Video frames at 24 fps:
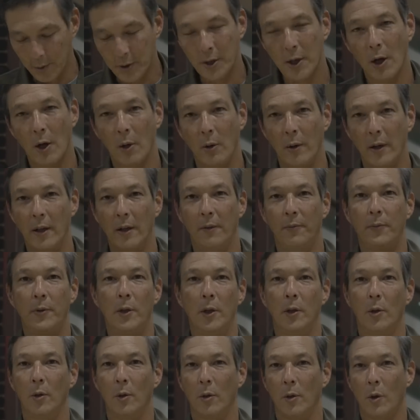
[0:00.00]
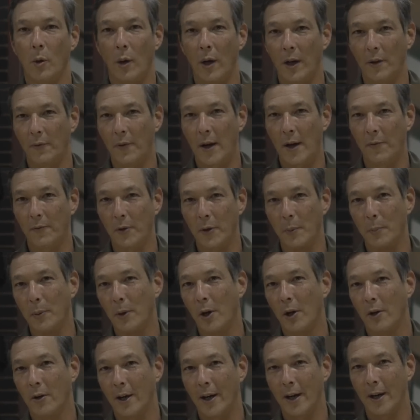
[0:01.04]
So if you qualify for the
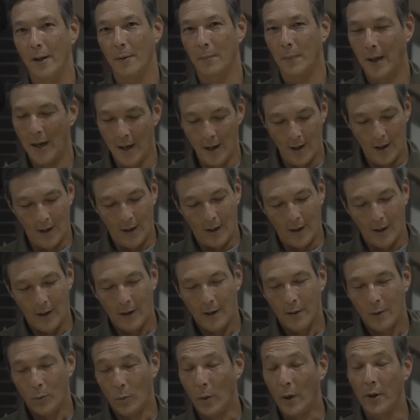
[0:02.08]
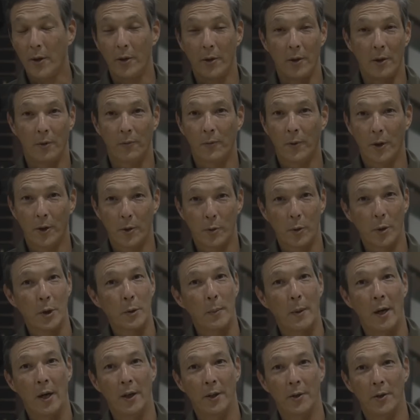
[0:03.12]
program, whether you're first
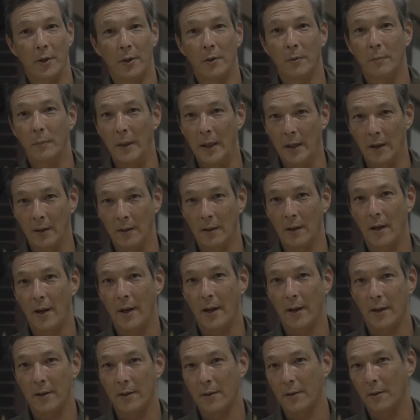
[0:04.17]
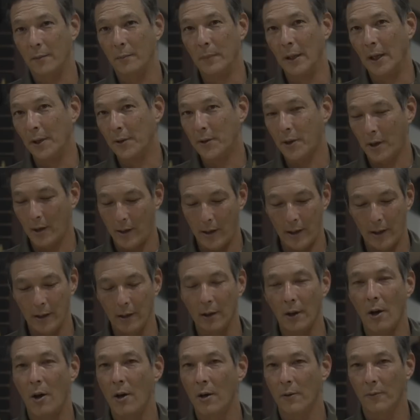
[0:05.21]
responder, being like military,
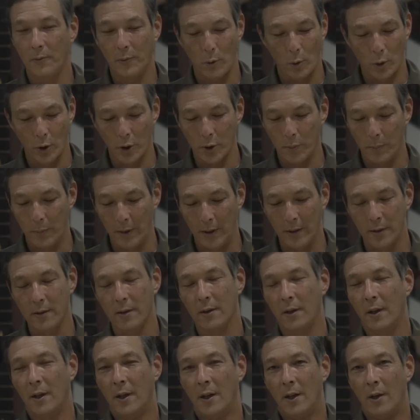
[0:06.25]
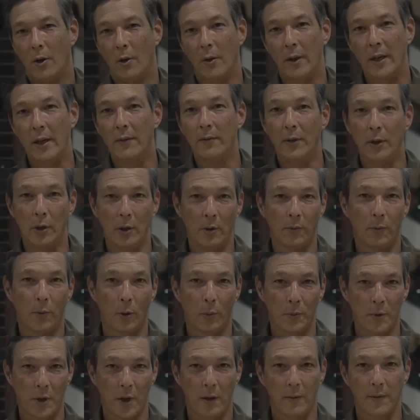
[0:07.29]
law enforcement, or even
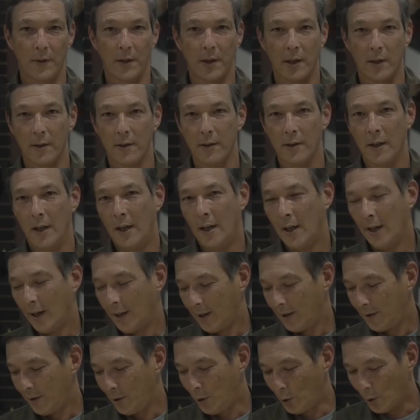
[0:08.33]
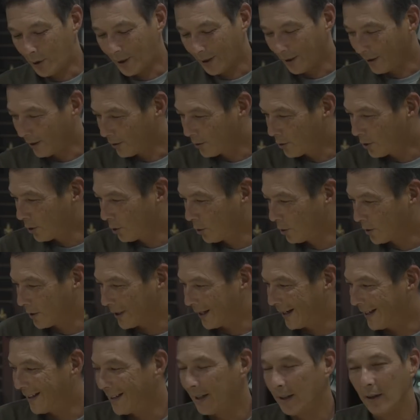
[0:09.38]
uniformed services, you can choose
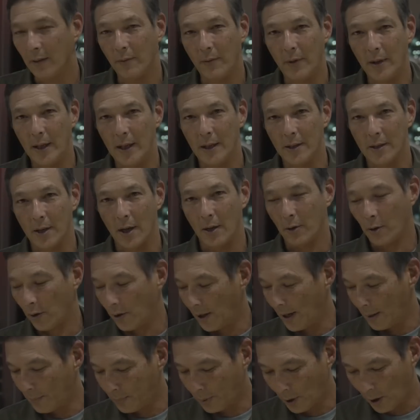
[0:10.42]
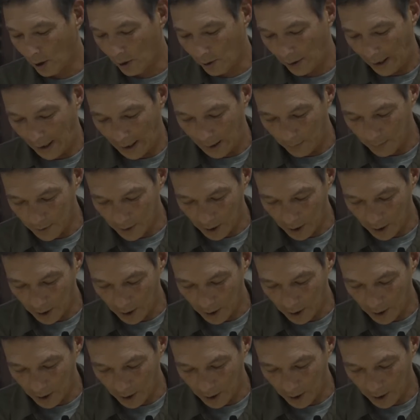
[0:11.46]
any of these under that program.